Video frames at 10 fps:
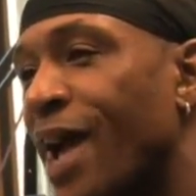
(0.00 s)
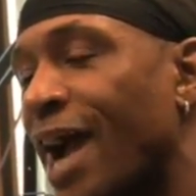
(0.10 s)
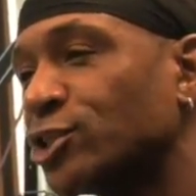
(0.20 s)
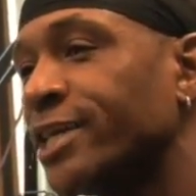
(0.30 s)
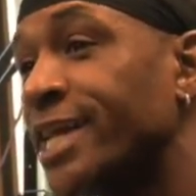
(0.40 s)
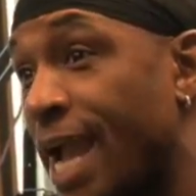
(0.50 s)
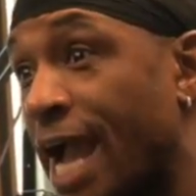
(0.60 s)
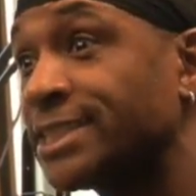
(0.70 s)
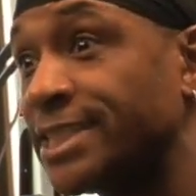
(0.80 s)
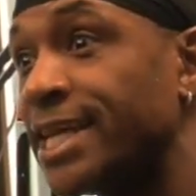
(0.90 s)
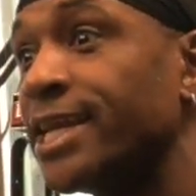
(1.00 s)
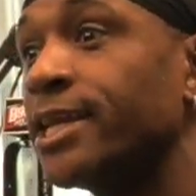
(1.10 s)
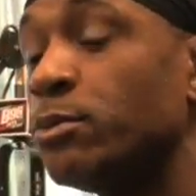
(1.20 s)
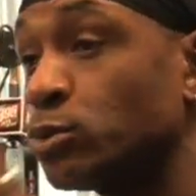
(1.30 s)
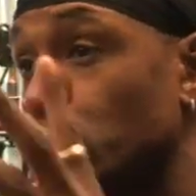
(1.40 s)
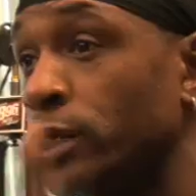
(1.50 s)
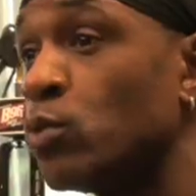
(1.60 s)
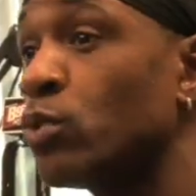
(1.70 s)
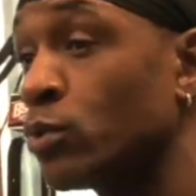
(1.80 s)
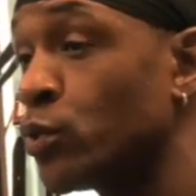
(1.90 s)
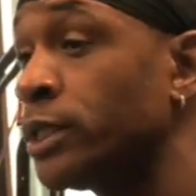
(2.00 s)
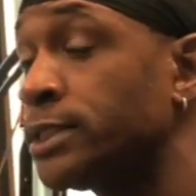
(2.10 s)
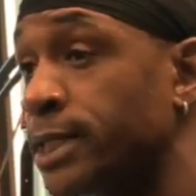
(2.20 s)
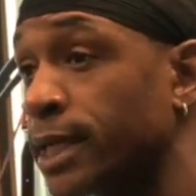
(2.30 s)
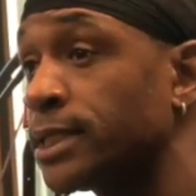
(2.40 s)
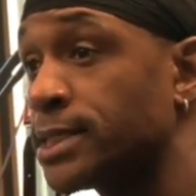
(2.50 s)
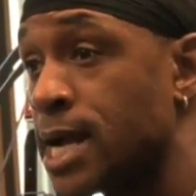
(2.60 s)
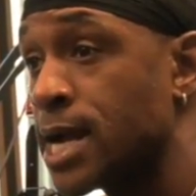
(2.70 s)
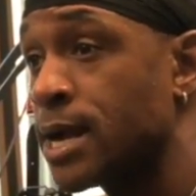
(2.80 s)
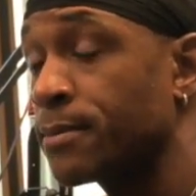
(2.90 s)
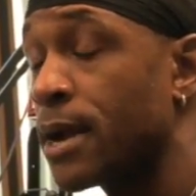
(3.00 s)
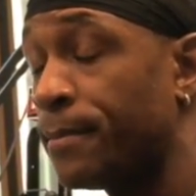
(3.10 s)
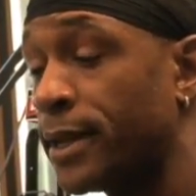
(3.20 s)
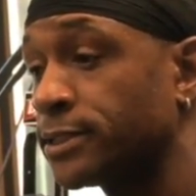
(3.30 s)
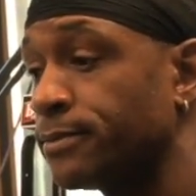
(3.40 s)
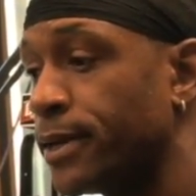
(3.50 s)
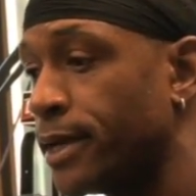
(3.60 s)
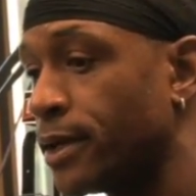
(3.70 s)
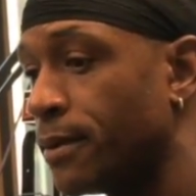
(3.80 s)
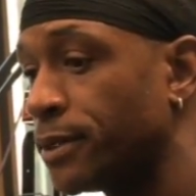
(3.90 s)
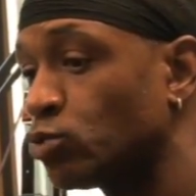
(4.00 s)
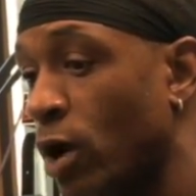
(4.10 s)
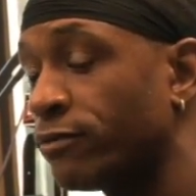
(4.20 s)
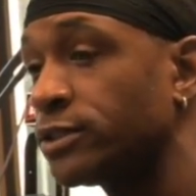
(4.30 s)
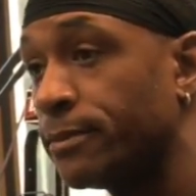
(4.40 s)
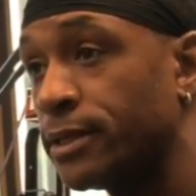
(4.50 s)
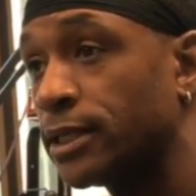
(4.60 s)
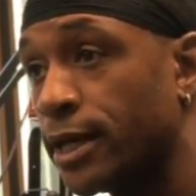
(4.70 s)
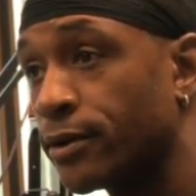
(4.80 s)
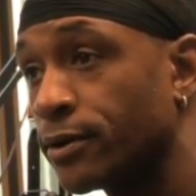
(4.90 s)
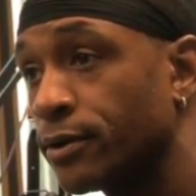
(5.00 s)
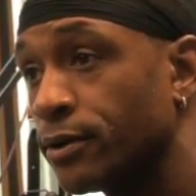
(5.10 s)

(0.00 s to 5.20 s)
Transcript: Actually, he has seen it. He was really sick at the time. God bless him. And his wife sent me a letter.